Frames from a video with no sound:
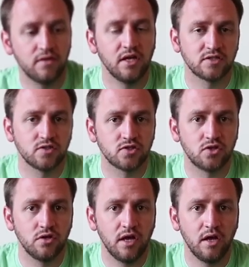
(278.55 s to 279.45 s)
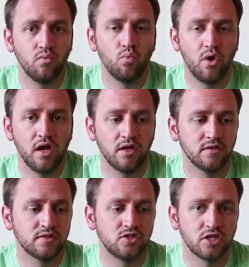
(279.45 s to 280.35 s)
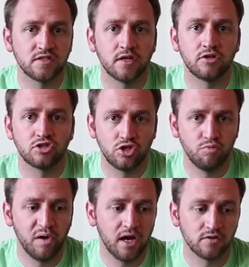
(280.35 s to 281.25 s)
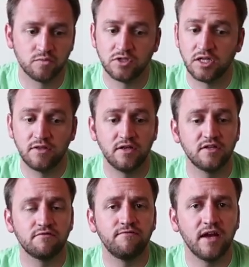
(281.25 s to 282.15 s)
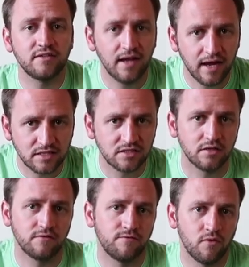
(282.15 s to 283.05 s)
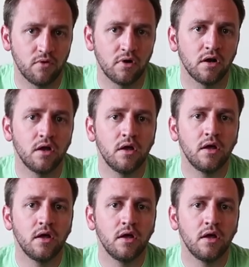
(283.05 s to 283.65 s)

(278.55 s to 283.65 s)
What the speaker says: the Exos 38, weighs just under 2 pounds, which I think is fantastic for